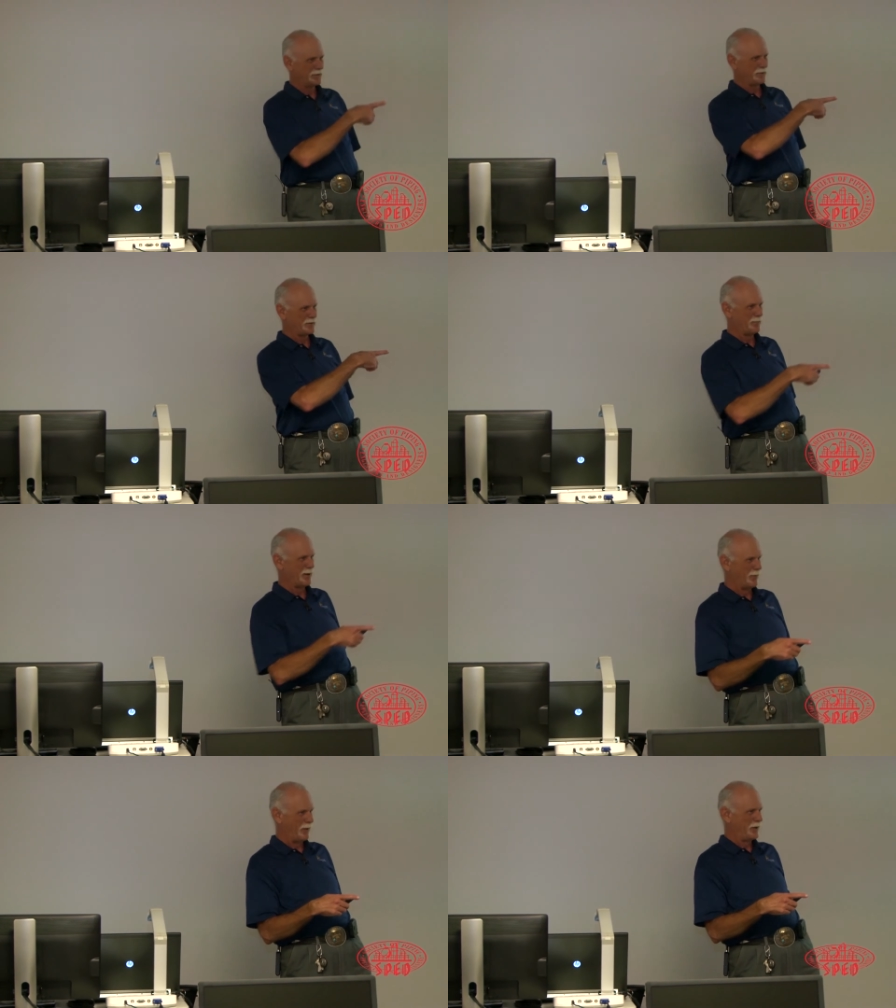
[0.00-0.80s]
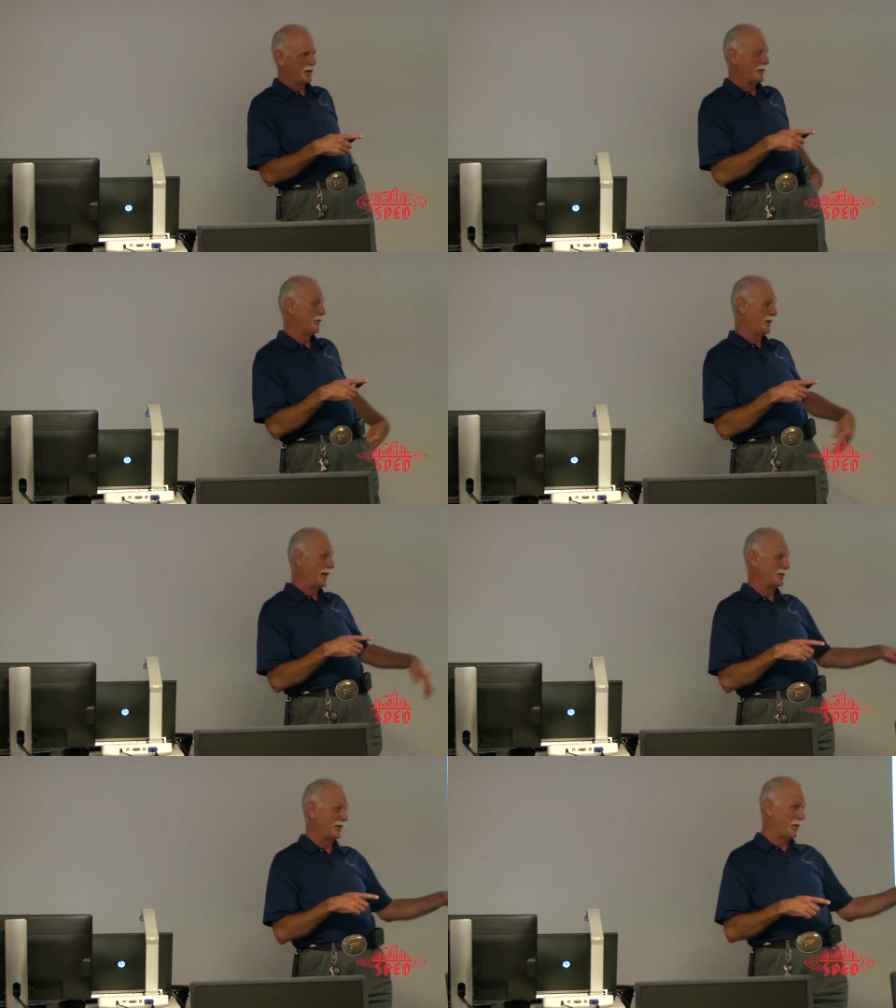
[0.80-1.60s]
There's some of them over here know the
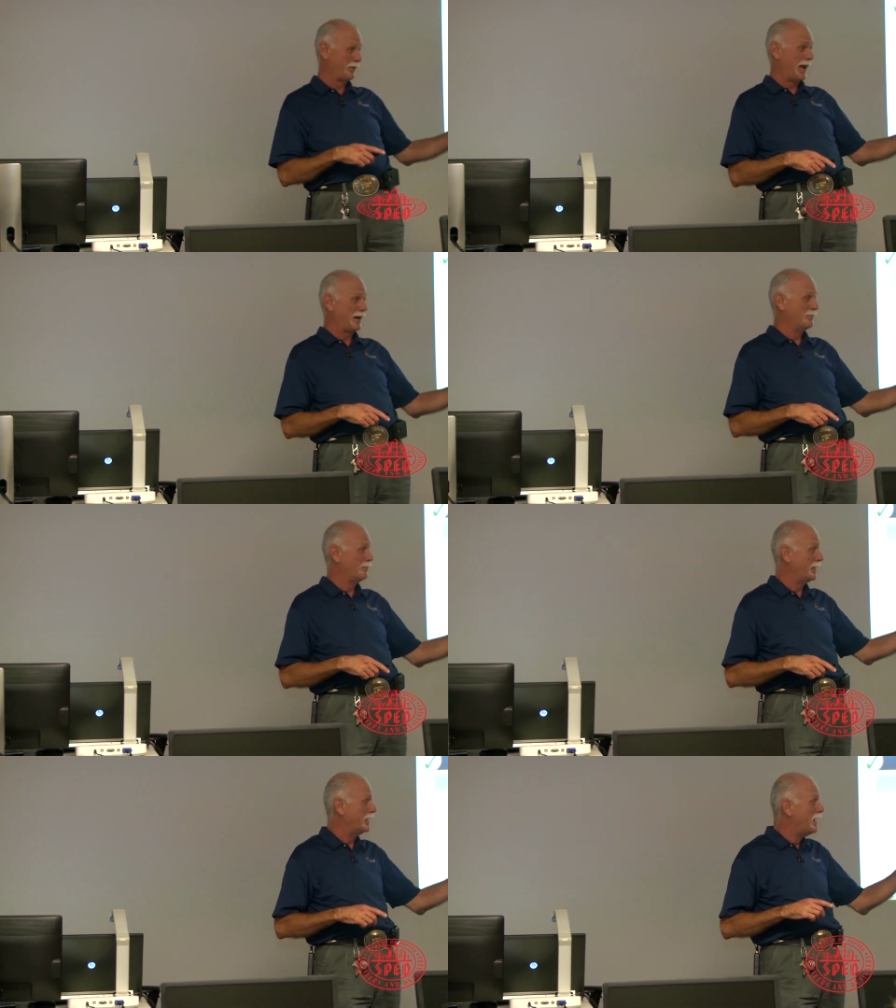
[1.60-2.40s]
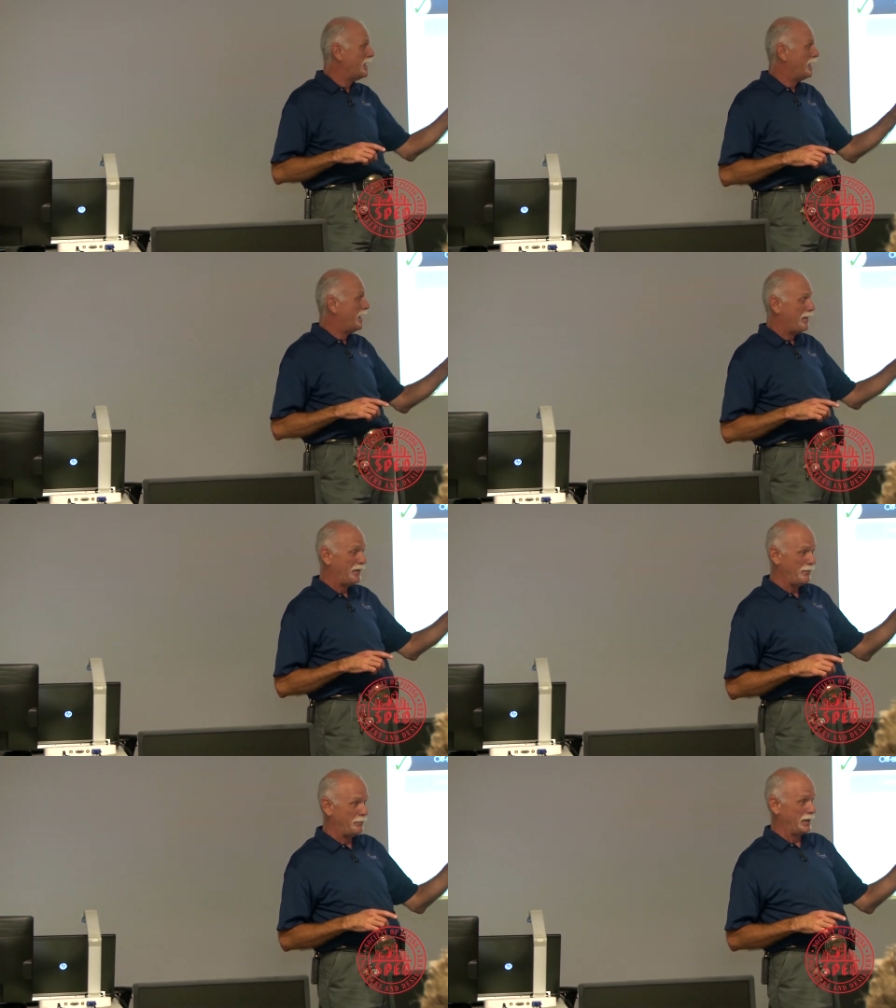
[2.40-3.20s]
days I don't like them, but
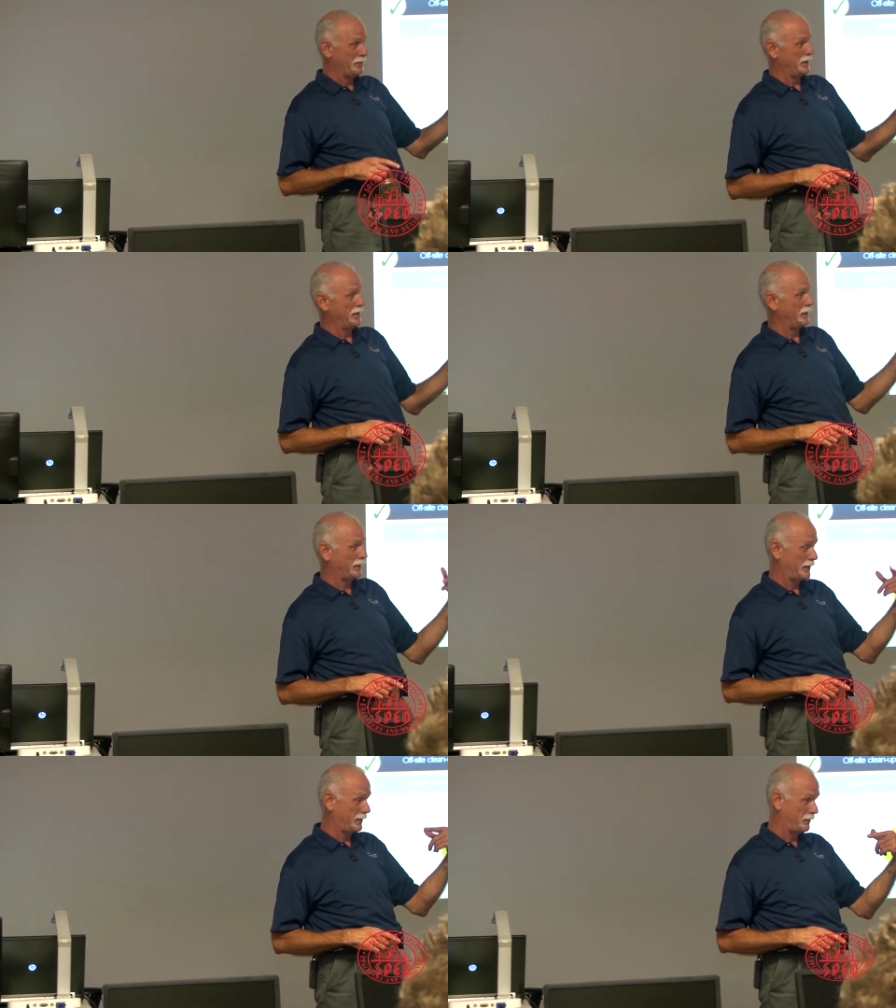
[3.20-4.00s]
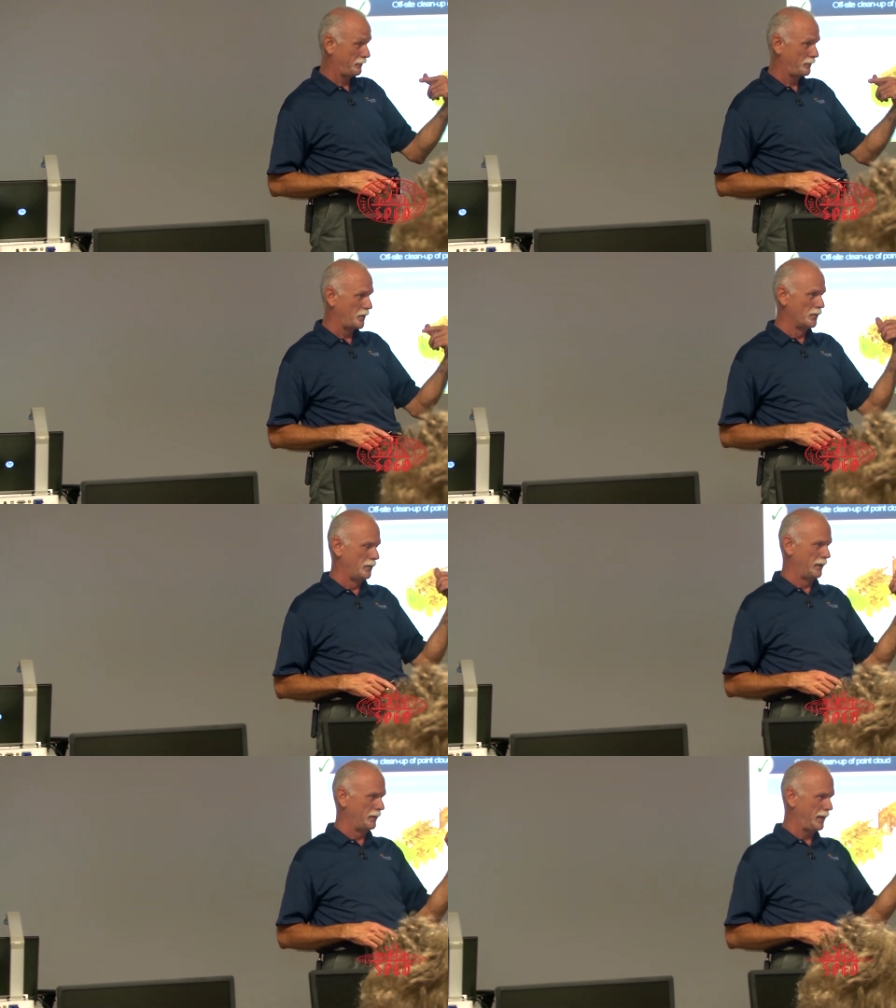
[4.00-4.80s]
they built in a
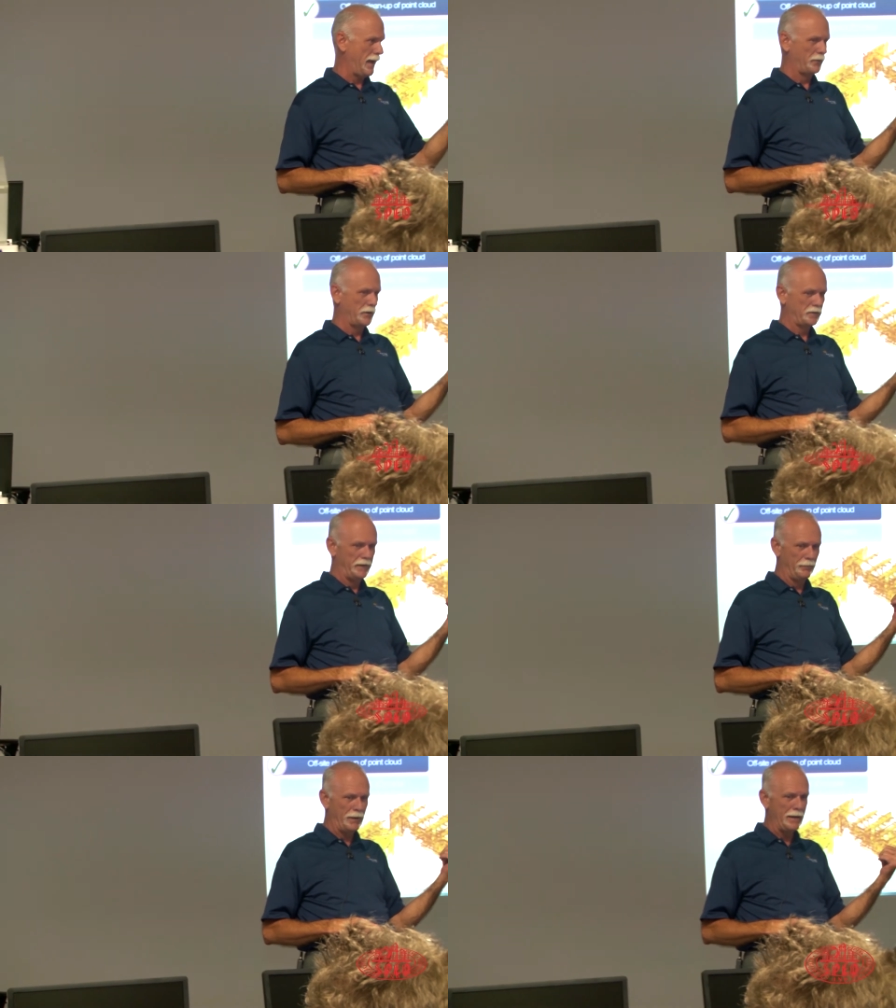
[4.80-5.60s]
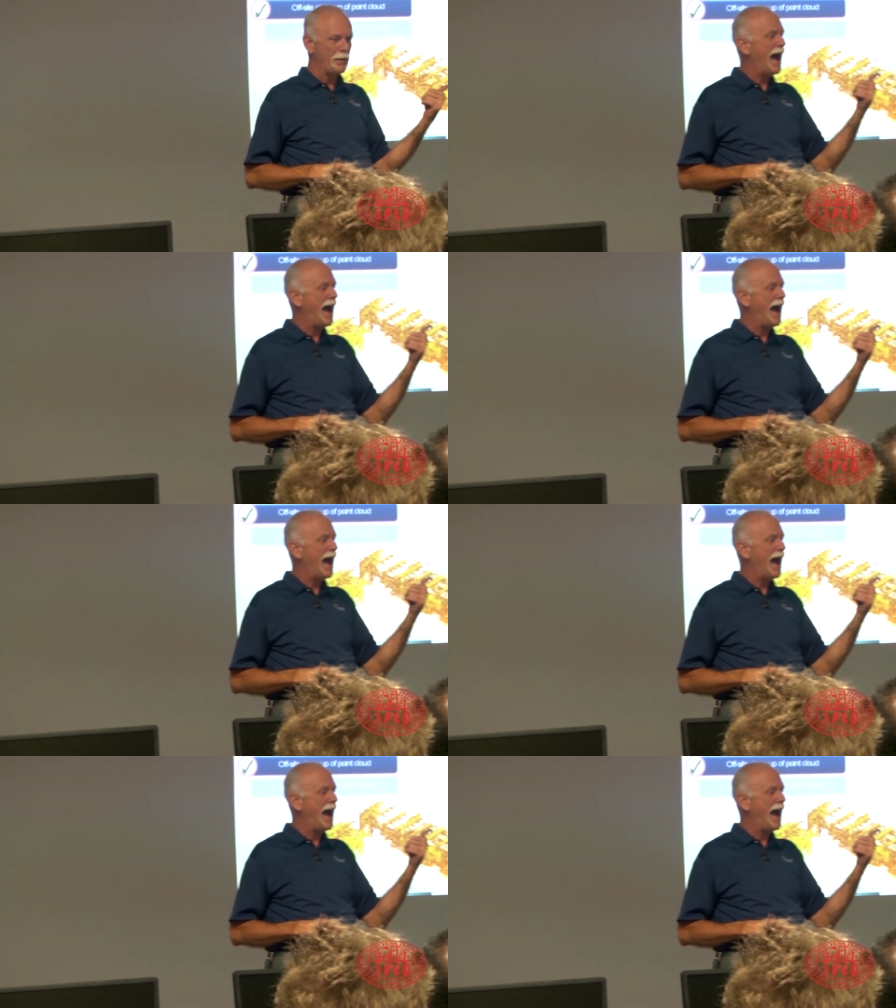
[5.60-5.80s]
tool in CAD Works Fieldpipe.